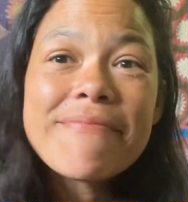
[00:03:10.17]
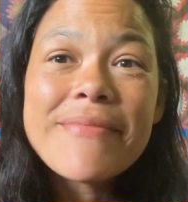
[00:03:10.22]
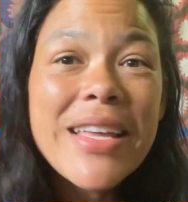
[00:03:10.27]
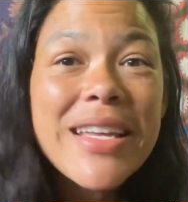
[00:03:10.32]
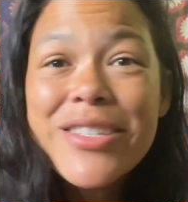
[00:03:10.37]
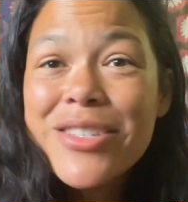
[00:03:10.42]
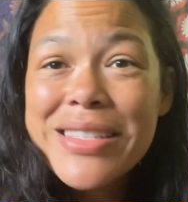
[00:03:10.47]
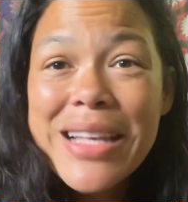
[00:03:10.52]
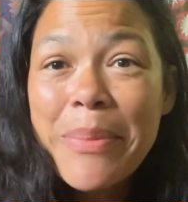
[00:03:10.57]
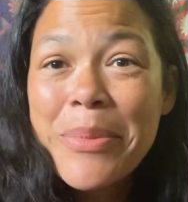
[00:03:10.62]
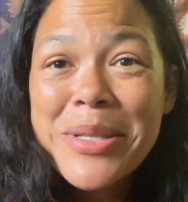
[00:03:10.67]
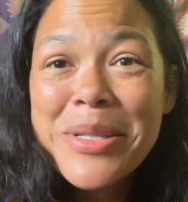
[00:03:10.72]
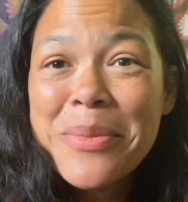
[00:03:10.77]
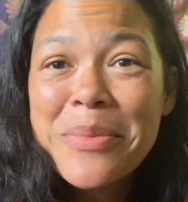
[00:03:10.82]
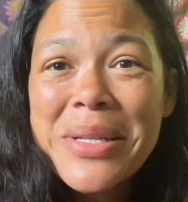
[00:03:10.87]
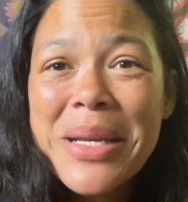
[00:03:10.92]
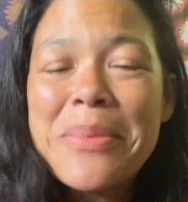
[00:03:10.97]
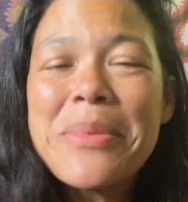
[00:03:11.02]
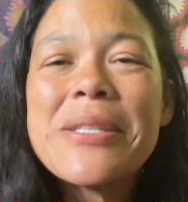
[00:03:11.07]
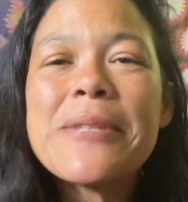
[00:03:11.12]
It just happens
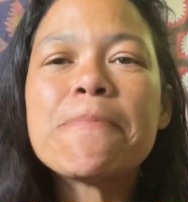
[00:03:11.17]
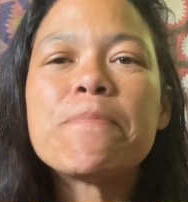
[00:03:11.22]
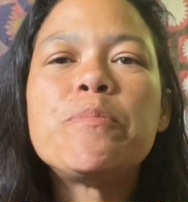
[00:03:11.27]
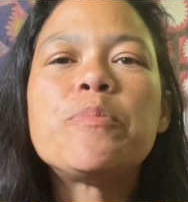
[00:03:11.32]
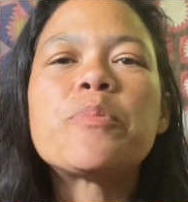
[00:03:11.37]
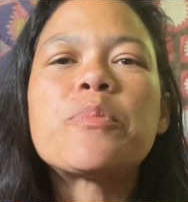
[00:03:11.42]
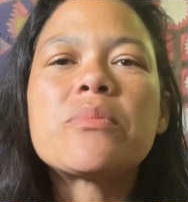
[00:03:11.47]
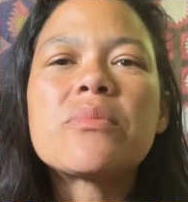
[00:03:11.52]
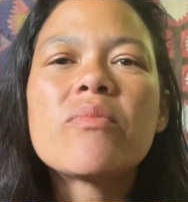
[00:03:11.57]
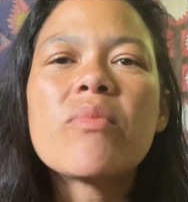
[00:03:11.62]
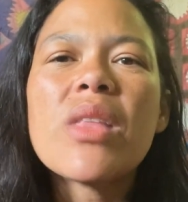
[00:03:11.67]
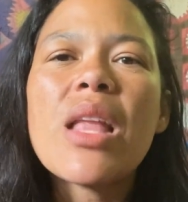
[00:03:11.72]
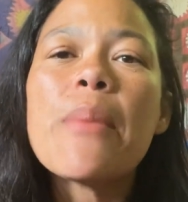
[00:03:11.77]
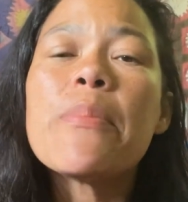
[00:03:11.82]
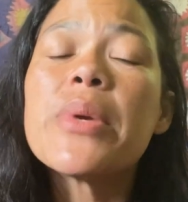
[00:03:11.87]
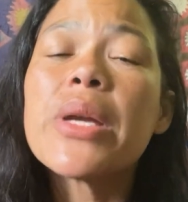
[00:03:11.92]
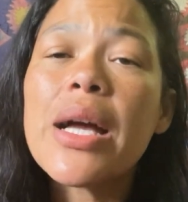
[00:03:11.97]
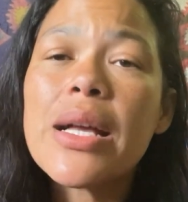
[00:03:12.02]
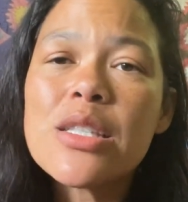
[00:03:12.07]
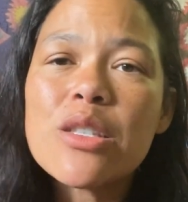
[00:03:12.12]
sometimes.
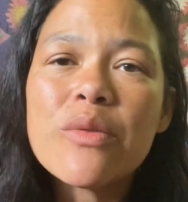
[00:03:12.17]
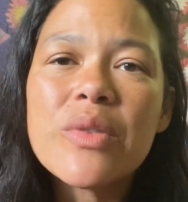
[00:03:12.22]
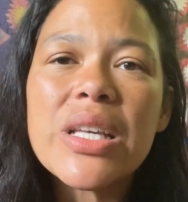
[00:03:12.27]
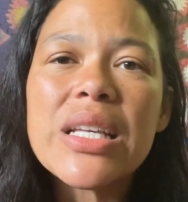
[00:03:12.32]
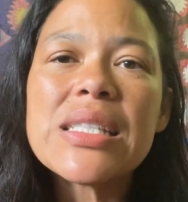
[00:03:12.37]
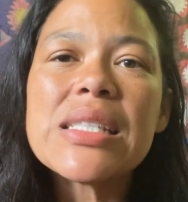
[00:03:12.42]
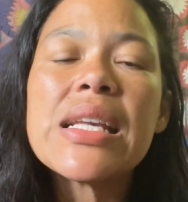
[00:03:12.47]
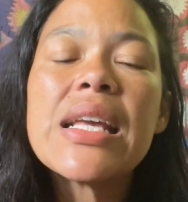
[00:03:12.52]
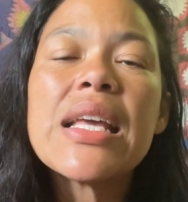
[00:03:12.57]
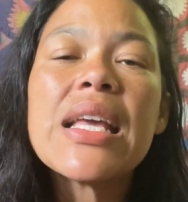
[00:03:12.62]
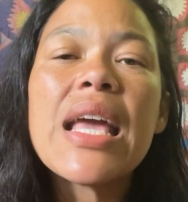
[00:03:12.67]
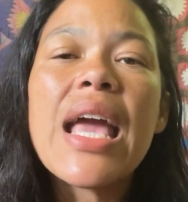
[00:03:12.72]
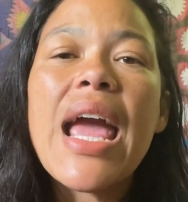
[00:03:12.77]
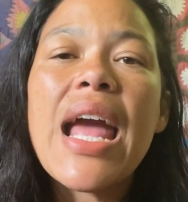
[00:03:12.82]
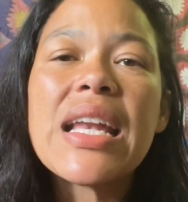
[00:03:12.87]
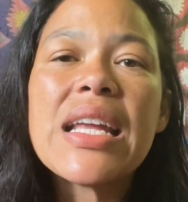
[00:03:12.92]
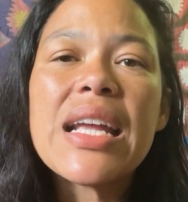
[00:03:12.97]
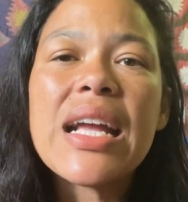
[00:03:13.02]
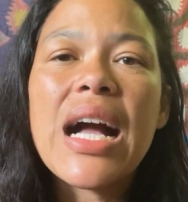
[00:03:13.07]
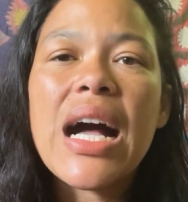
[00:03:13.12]
Because of this,
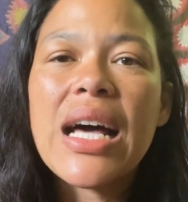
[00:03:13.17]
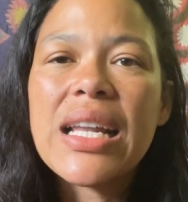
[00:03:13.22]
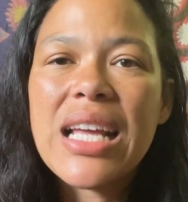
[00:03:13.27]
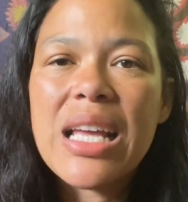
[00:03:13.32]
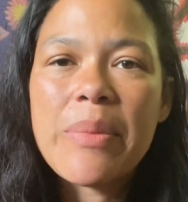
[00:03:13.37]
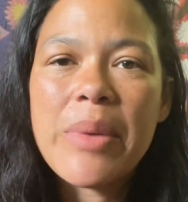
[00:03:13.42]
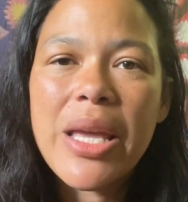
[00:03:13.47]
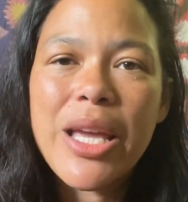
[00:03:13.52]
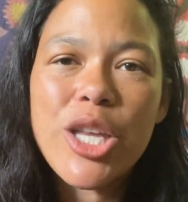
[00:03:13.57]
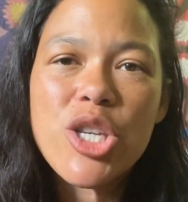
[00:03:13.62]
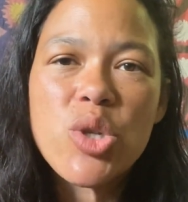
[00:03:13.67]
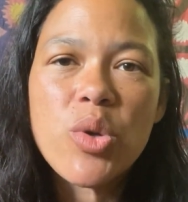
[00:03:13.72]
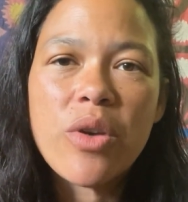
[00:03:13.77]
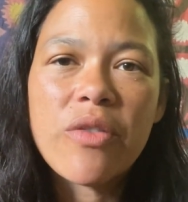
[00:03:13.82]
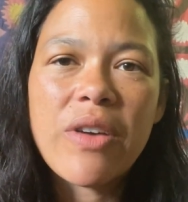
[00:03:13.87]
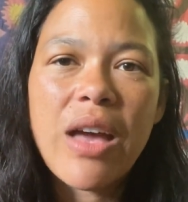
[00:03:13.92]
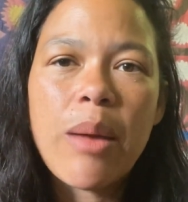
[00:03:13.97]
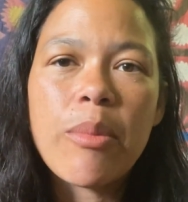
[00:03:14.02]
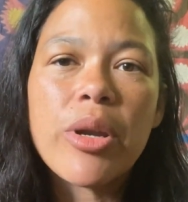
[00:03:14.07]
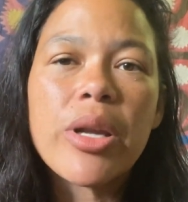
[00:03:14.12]
any cut I make into a
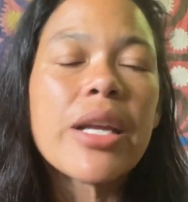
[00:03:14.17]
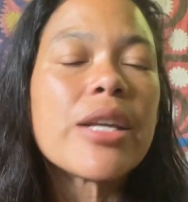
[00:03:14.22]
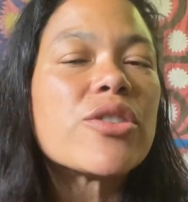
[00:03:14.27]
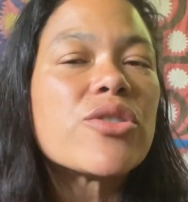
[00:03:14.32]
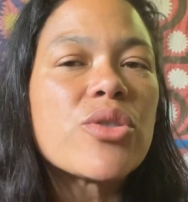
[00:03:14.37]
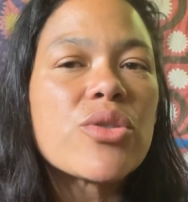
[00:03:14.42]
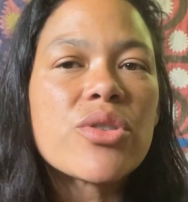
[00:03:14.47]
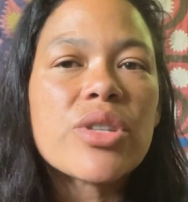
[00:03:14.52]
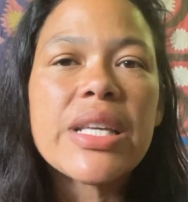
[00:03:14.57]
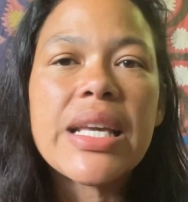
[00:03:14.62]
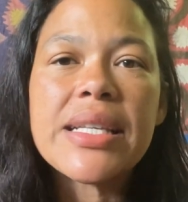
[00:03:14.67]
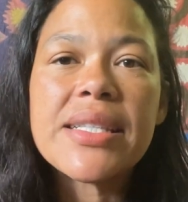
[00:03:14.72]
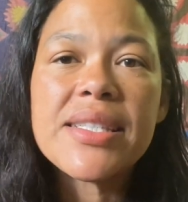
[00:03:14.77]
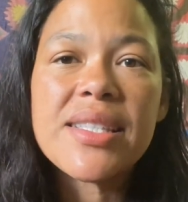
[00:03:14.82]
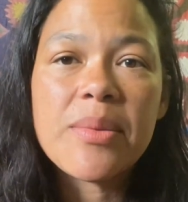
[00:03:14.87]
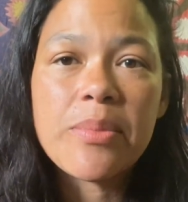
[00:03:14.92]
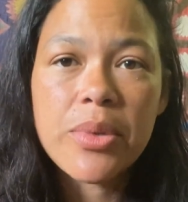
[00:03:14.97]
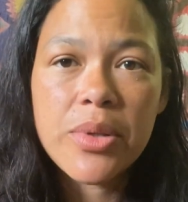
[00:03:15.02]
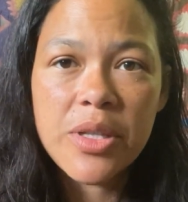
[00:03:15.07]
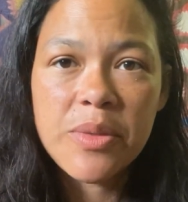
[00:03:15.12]
fabric is usually as
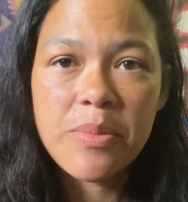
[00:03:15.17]
simple as